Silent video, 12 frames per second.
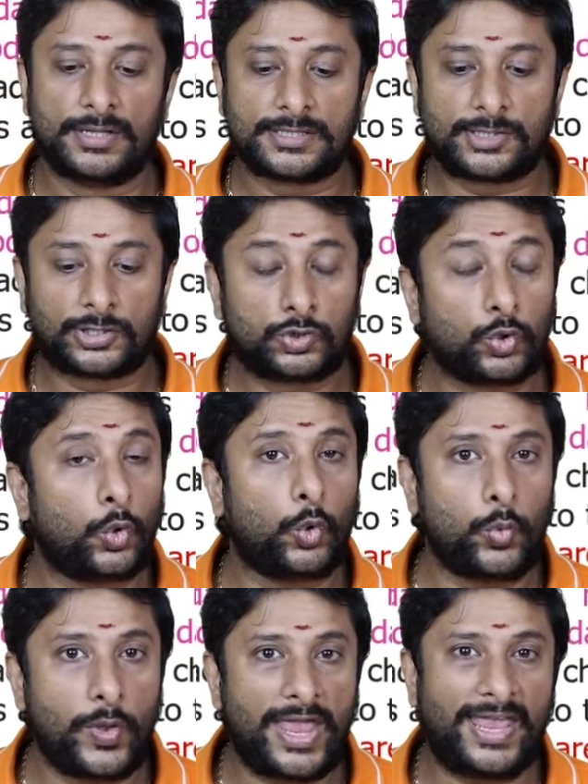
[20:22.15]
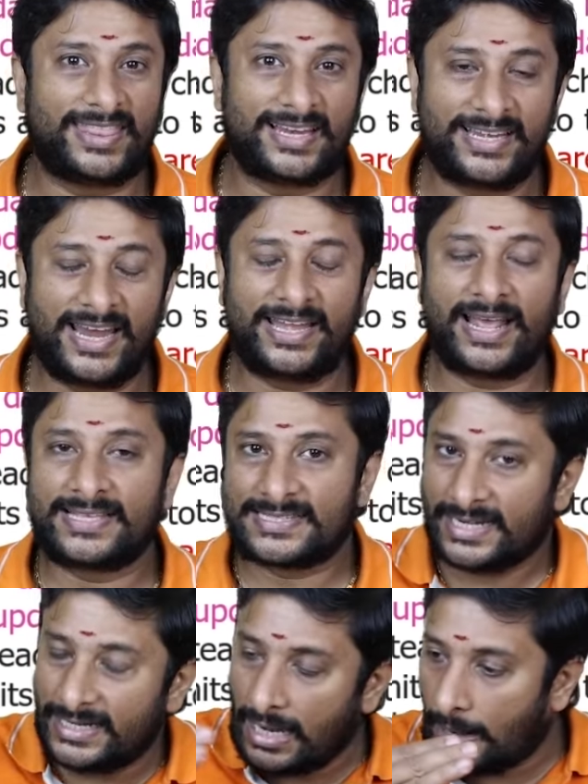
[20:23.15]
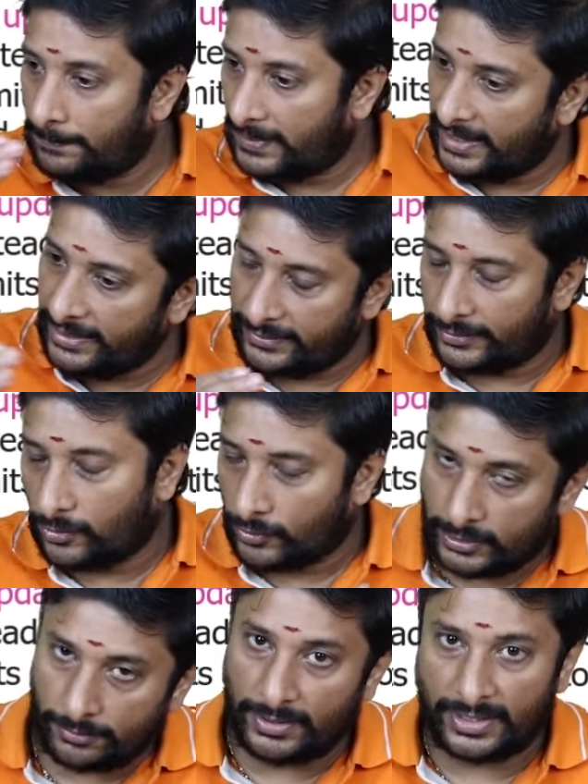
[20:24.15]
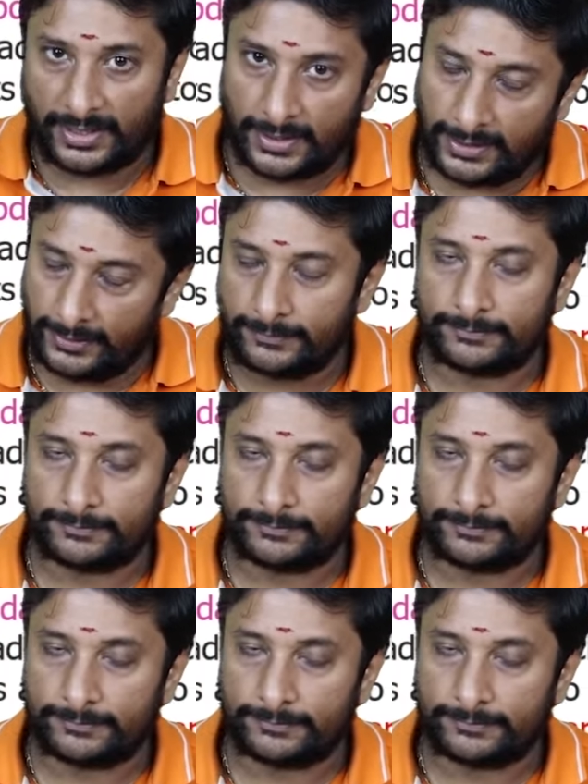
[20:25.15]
So two-way the data is getting updated automatically.